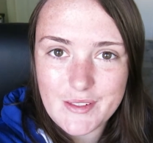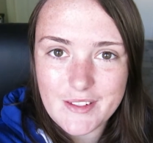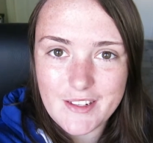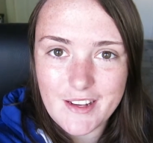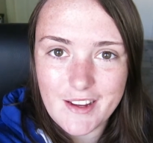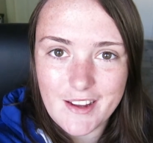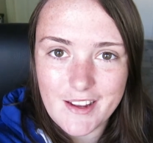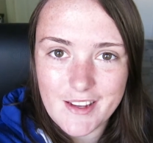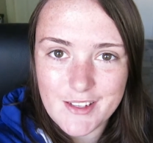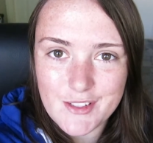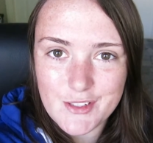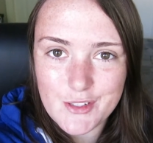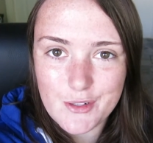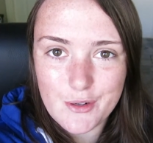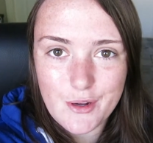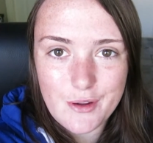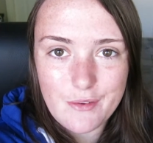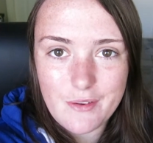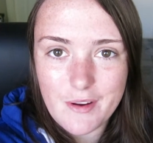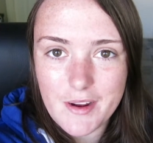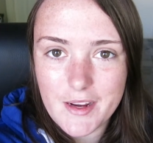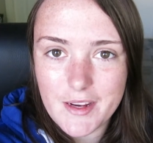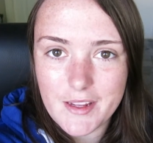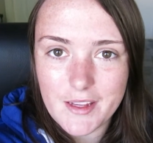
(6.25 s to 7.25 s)
I enjoy
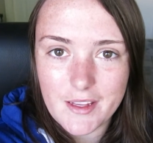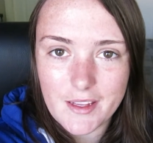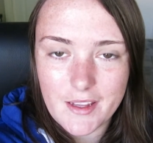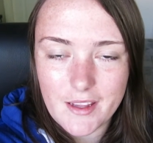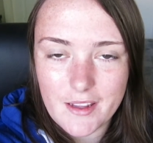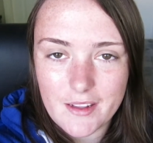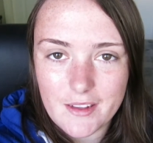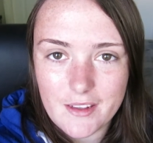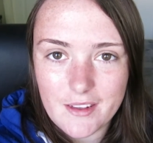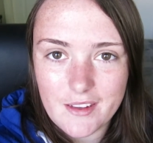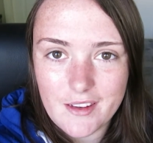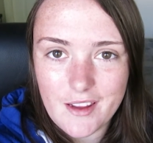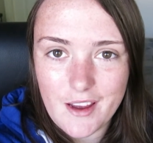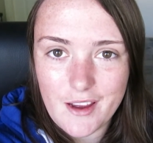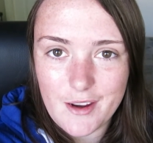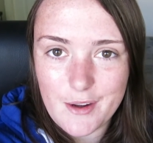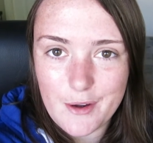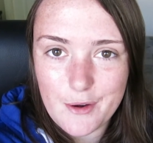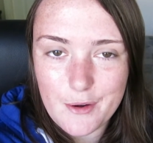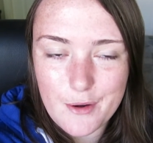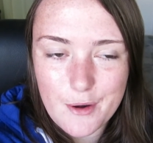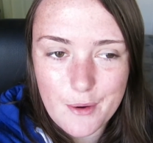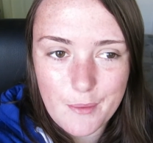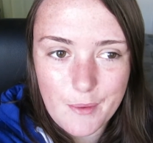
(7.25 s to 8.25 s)
reading, and I
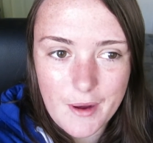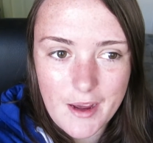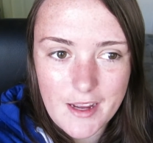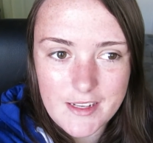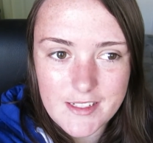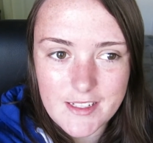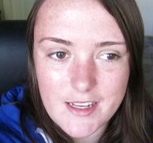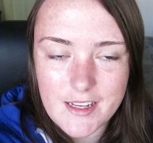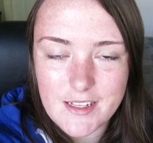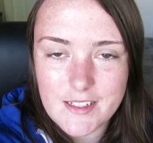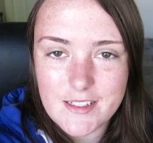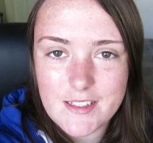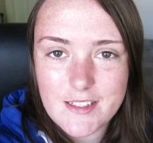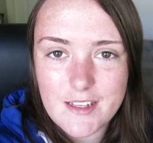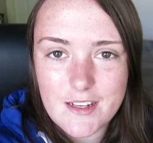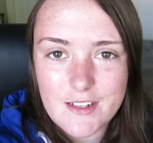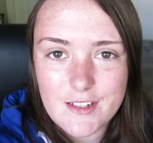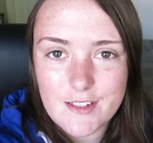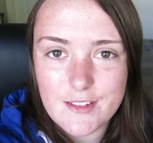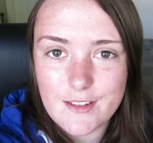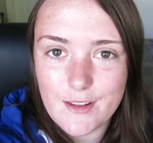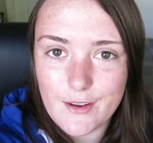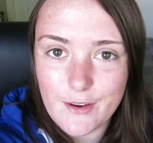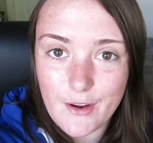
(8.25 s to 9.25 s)
don't know why I take
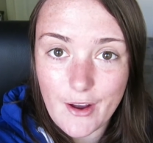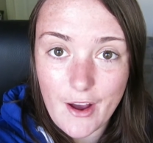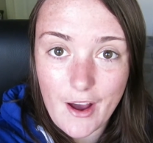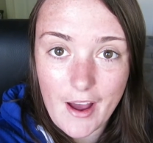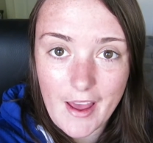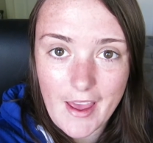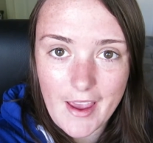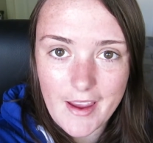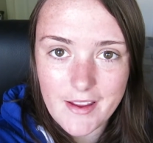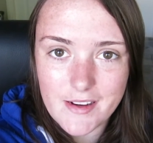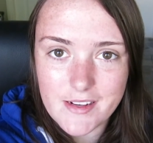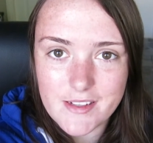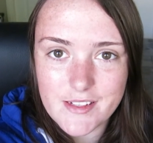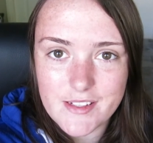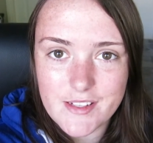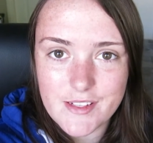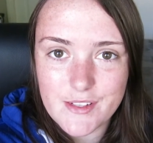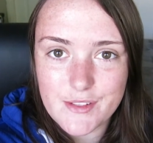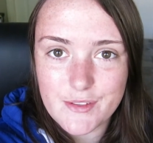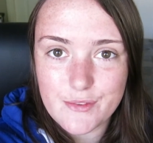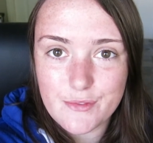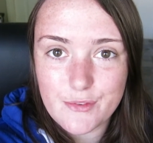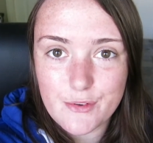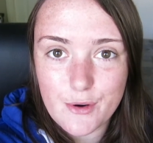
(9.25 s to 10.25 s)
such long
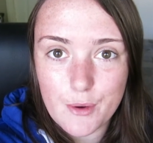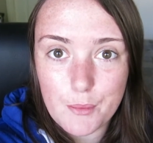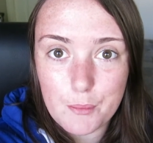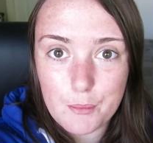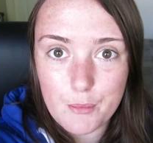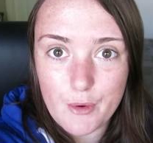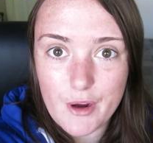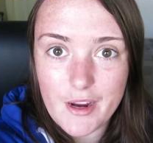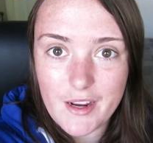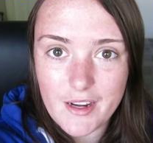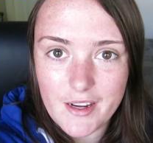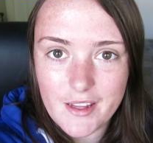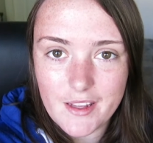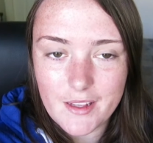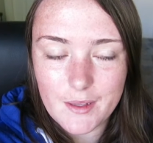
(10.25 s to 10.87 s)
hiatuses from reading,